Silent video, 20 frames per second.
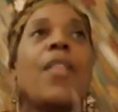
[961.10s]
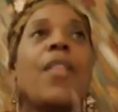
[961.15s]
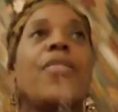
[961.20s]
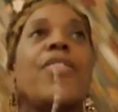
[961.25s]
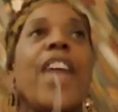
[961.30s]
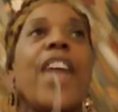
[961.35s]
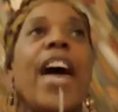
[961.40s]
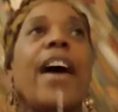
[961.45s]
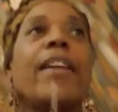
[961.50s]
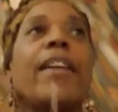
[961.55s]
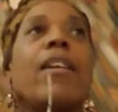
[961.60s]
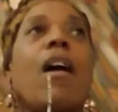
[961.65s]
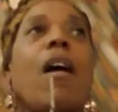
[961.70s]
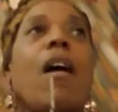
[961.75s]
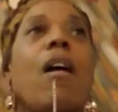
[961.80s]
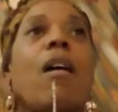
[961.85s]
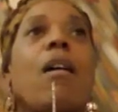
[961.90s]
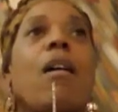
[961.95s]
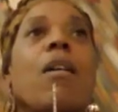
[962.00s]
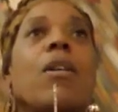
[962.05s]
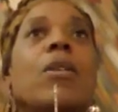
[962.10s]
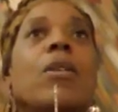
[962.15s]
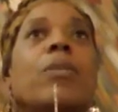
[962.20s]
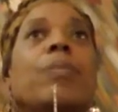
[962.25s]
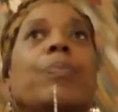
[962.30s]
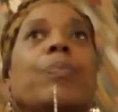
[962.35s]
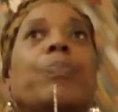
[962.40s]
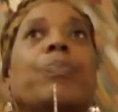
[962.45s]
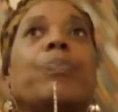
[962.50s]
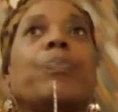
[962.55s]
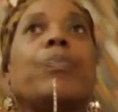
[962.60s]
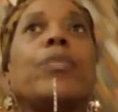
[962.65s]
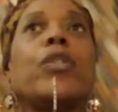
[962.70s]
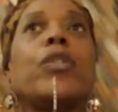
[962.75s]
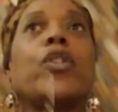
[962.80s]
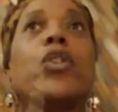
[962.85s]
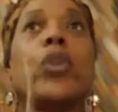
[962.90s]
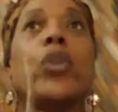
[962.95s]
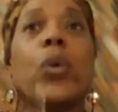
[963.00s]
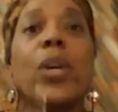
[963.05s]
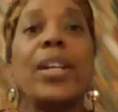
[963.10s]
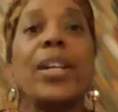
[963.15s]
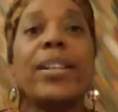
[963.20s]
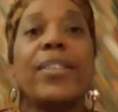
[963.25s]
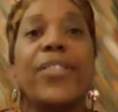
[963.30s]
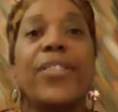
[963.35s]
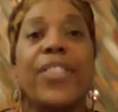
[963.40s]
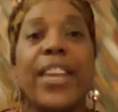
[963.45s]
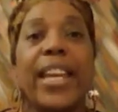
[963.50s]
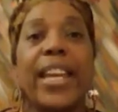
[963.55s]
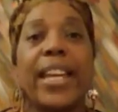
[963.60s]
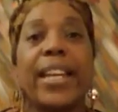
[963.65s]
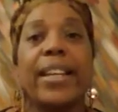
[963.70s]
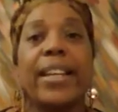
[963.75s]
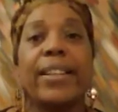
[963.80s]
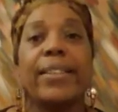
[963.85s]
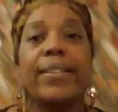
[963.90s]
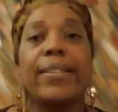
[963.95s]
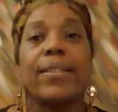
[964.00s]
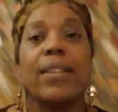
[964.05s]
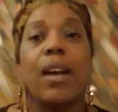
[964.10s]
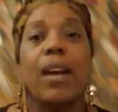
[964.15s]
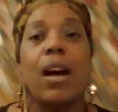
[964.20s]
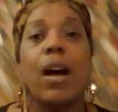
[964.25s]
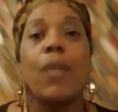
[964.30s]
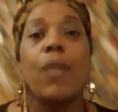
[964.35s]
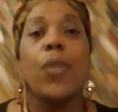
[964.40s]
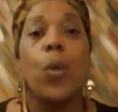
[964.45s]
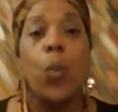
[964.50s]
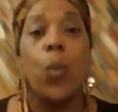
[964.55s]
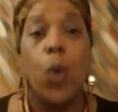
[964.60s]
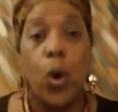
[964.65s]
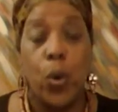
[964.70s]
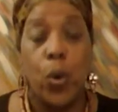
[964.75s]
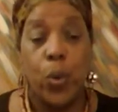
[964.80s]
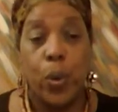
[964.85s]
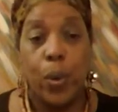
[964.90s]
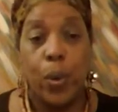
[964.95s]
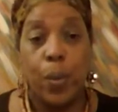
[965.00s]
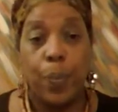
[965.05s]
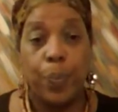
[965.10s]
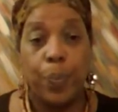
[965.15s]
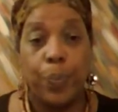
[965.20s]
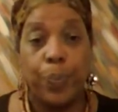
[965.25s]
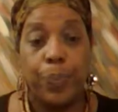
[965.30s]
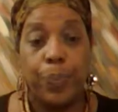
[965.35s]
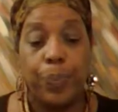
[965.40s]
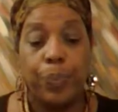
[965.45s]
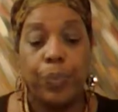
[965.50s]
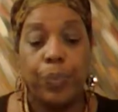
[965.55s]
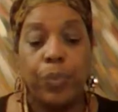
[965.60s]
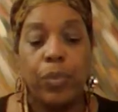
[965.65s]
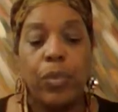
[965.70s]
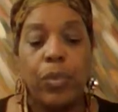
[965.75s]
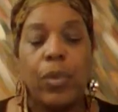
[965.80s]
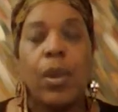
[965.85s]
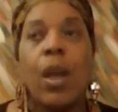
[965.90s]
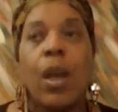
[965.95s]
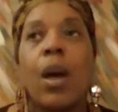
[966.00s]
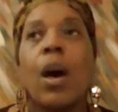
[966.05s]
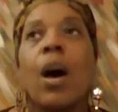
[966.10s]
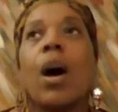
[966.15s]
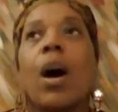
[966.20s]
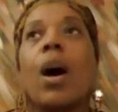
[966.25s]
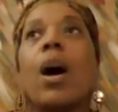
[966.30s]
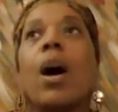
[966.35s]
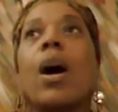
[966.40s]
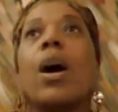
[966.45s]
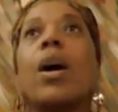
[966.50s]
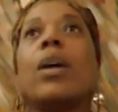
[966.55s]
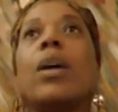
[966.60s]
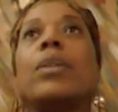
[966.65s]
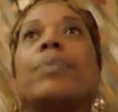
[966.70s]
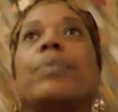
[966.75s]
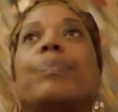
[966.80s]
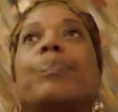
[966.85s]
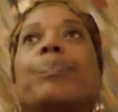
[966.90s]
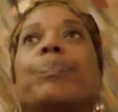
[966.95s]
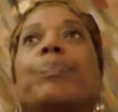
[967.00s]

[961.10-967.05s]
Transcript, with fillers: that are doing the things of the world. Uh,